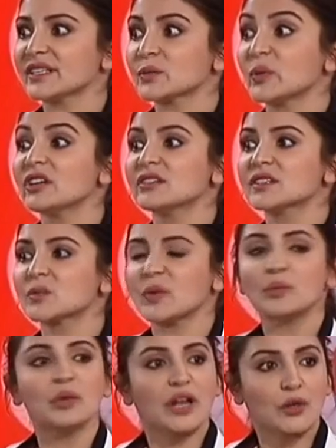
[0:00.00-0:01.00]
experienced
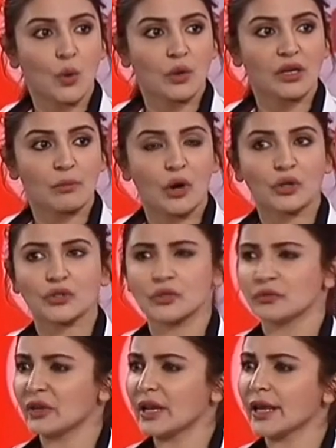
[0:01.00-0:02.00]
people are talking about it, so you
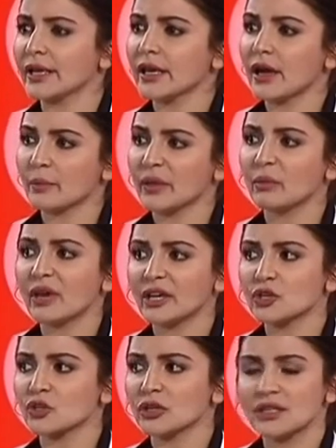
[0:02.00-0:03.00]
feel like, yeah, maybe I
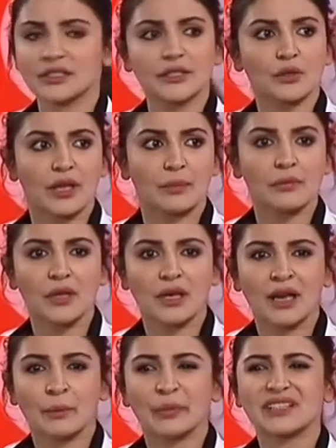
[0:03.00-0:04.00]
should listen to them.
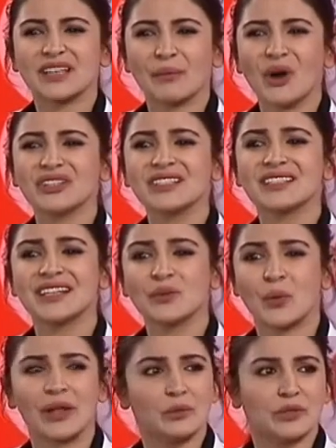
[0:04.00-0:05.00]
But somehow it didn't sit
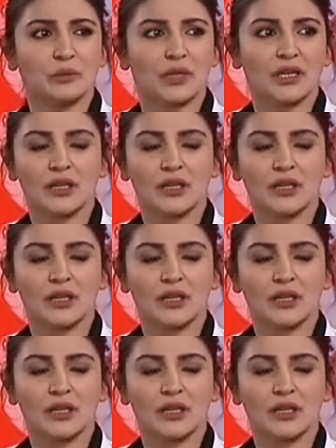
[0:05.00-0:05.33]
well with me.